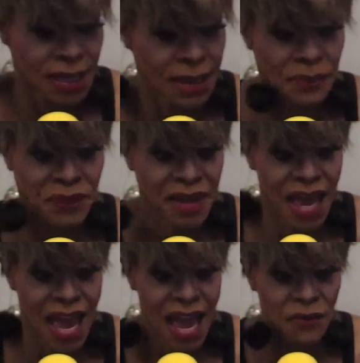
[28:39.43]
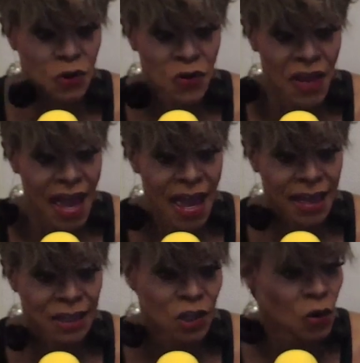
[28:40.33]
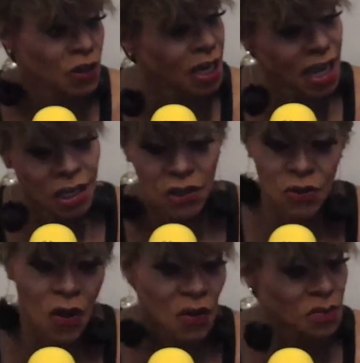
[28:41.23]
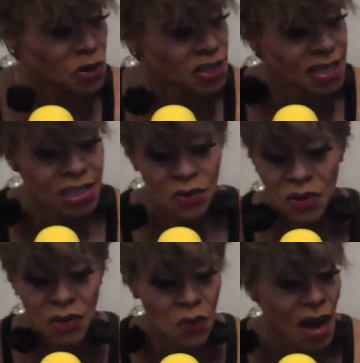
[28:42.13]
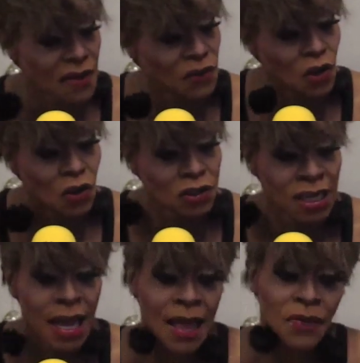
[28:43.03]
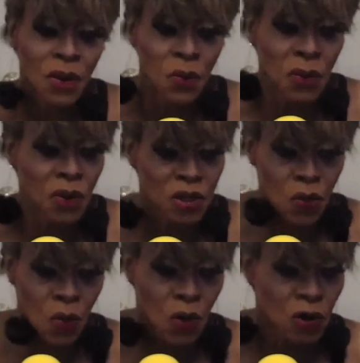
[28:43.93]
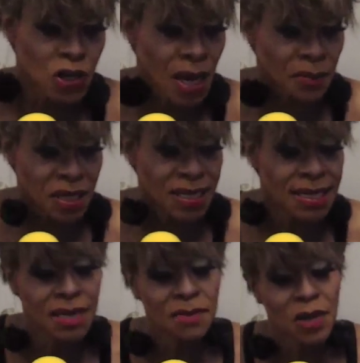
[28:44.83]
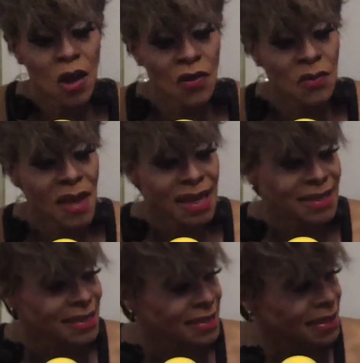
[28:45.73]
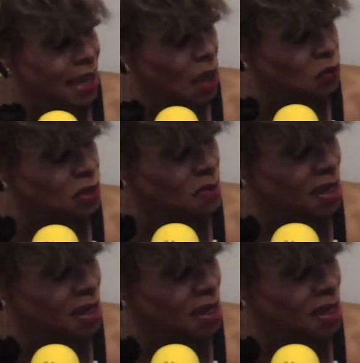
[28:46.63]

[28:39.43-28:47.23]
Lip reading: Like, after that, learning how to do all the precision with the rifles, then we went to a world champion team called the Madison Scouts in